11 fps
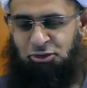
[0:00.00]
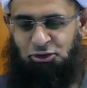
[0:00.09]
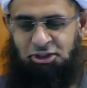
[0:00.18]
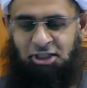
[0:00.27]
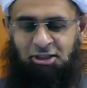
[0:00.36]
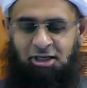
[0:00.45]
So
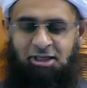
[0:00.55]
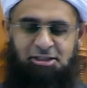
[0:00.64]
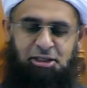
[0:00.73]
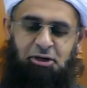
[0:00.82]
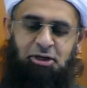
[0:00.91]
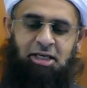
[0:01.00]
shaitan is
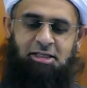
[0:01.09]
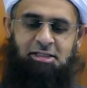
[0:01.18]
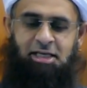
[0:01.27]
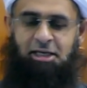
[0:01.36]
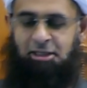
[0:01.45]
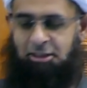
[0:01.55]
there again
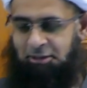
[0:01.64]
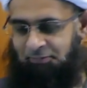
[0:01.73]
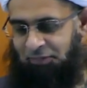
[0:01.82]
saying,